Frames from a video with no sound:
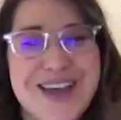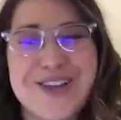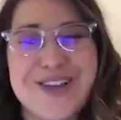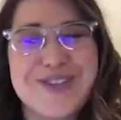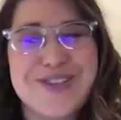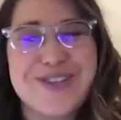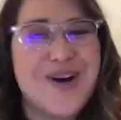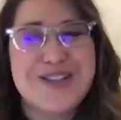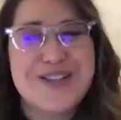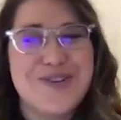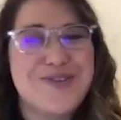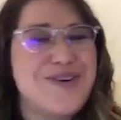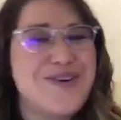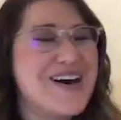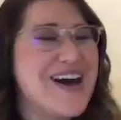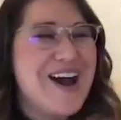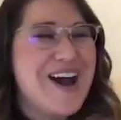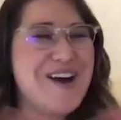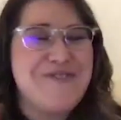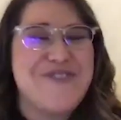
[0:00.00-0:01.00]
so
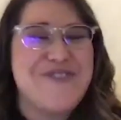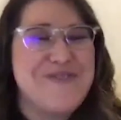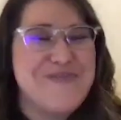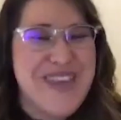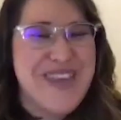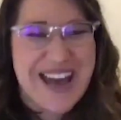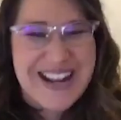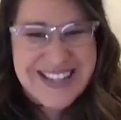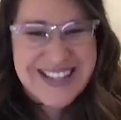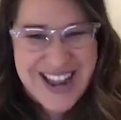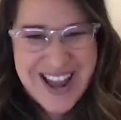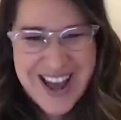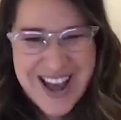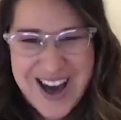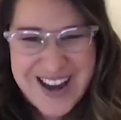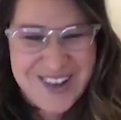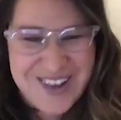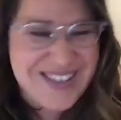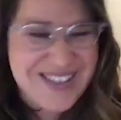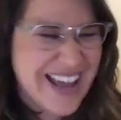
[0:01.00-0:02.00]
from that day
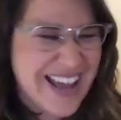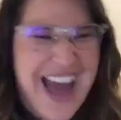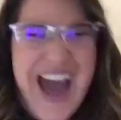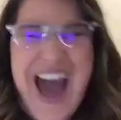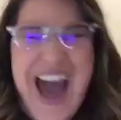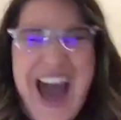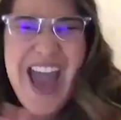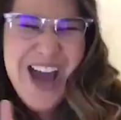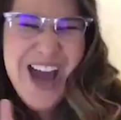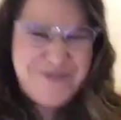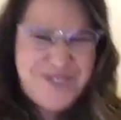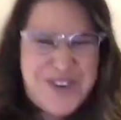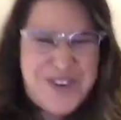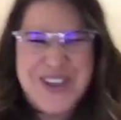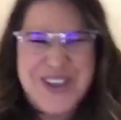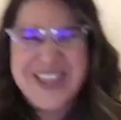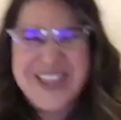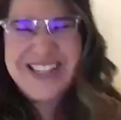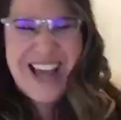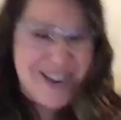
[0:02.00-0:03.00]
on, I was like, I had food
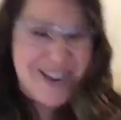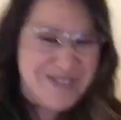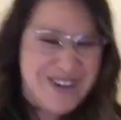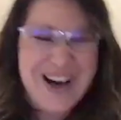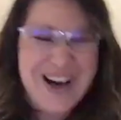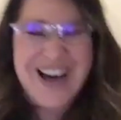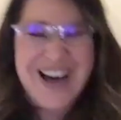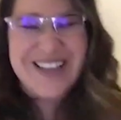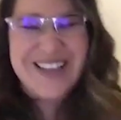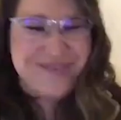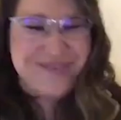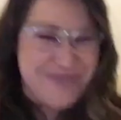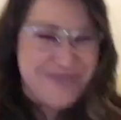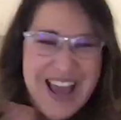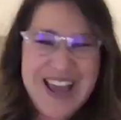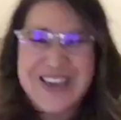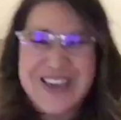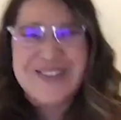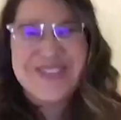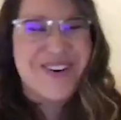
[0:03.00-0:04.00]
on the table.
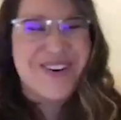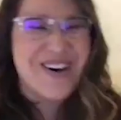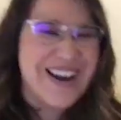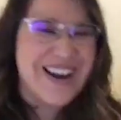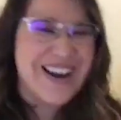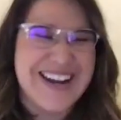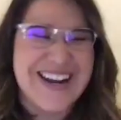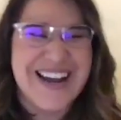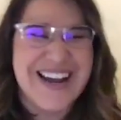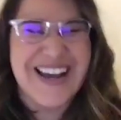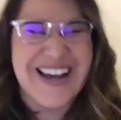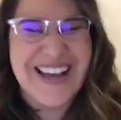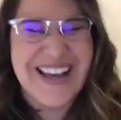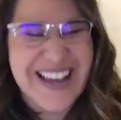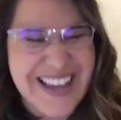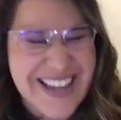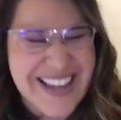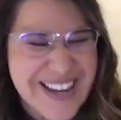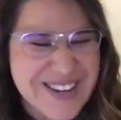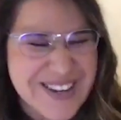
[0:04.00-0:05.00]
Thank you, Lord. You know,
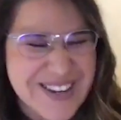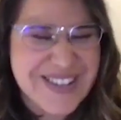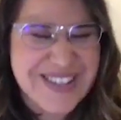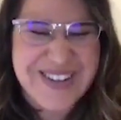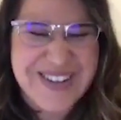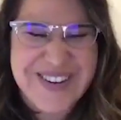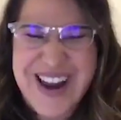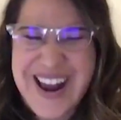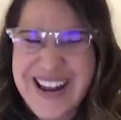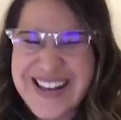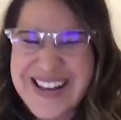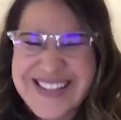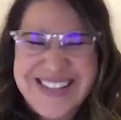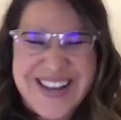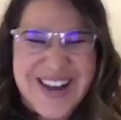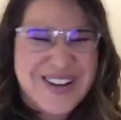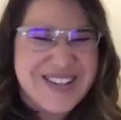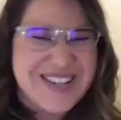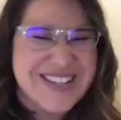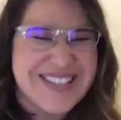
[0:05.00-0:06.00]
it was great.
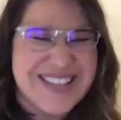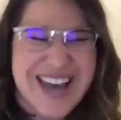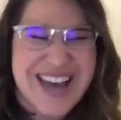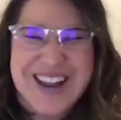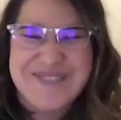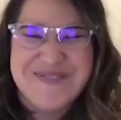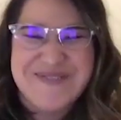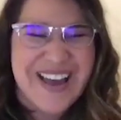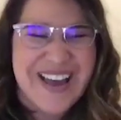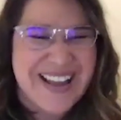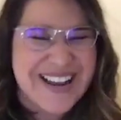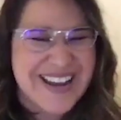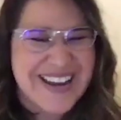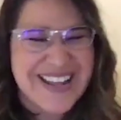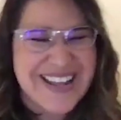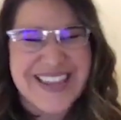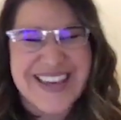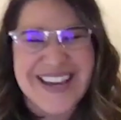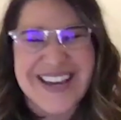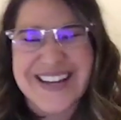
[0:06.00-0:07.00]
So just kind of making it
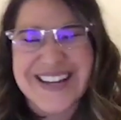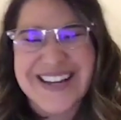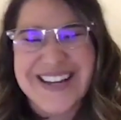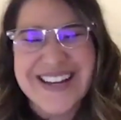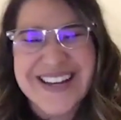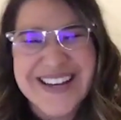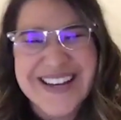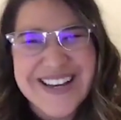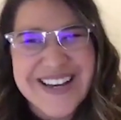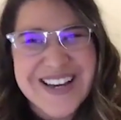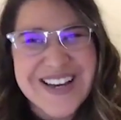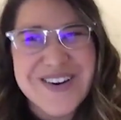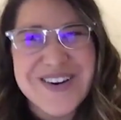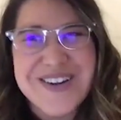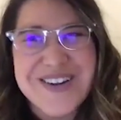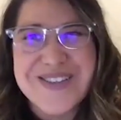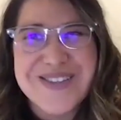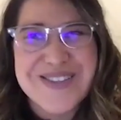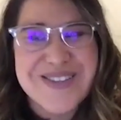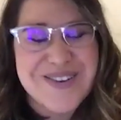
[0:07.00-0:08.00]
a thing.
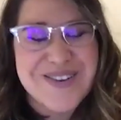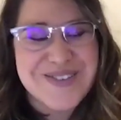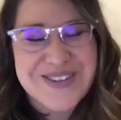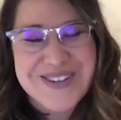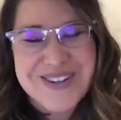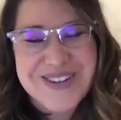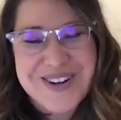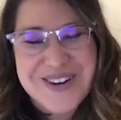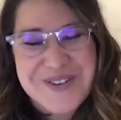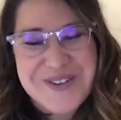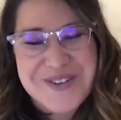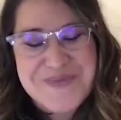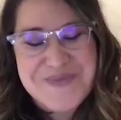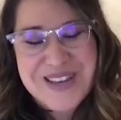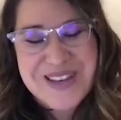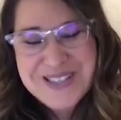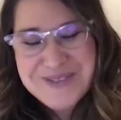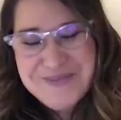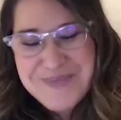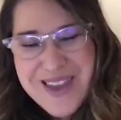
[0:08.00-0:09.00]
It is so true.
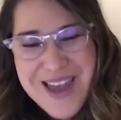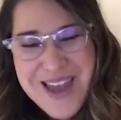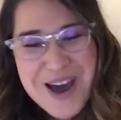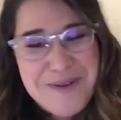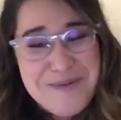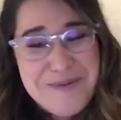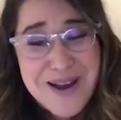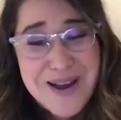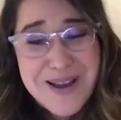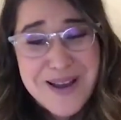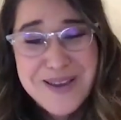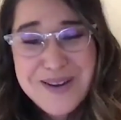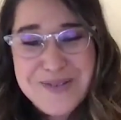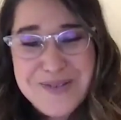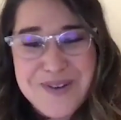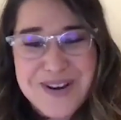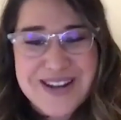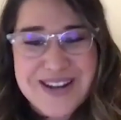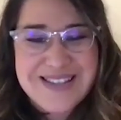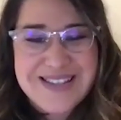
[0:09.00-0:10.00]
Ms. B, how about you?
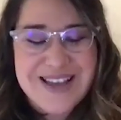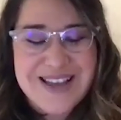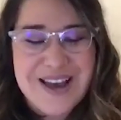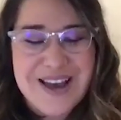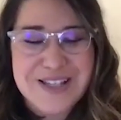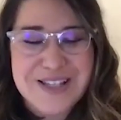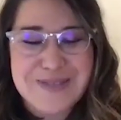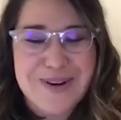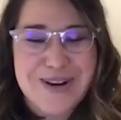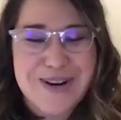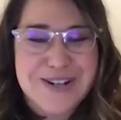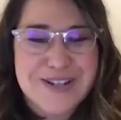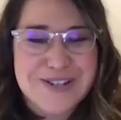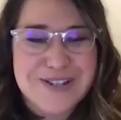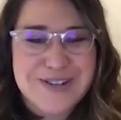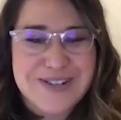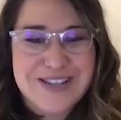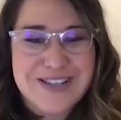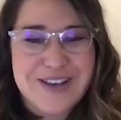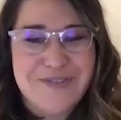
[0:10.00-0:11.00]
What does
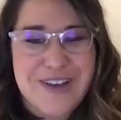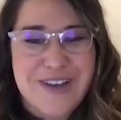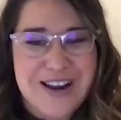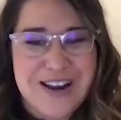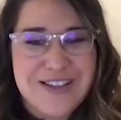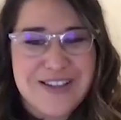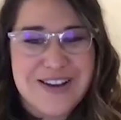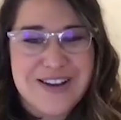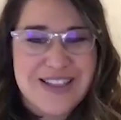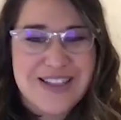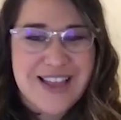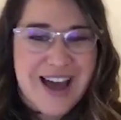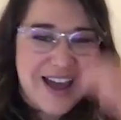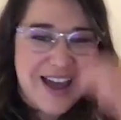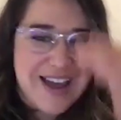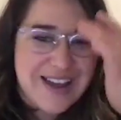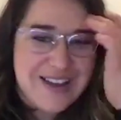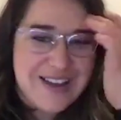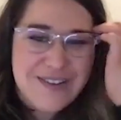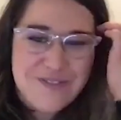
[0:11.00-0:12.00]
spiritual self-care look
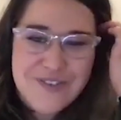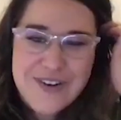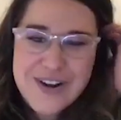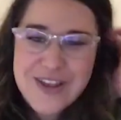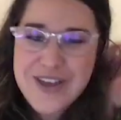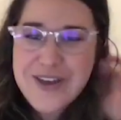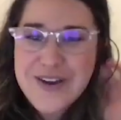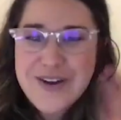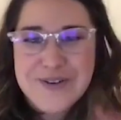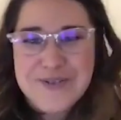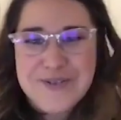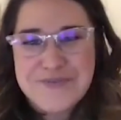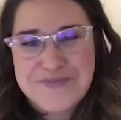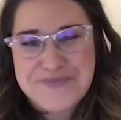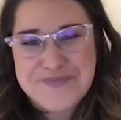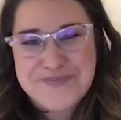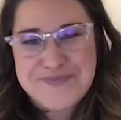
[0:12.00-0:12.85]
like for you?